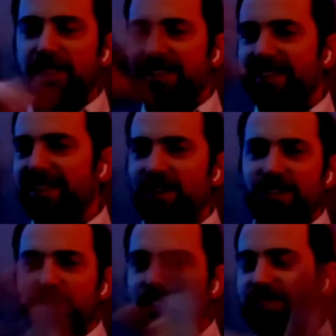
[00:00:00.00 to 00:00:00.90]
It's all
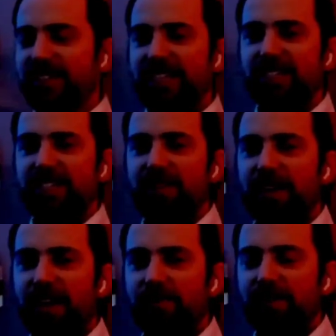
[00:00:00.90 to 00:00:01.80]
sorts of details
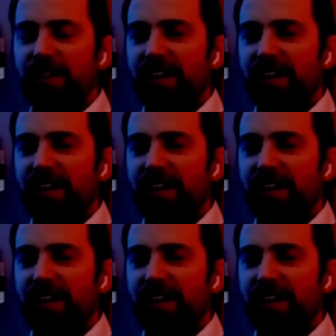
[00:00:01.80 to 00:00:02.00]
coming out.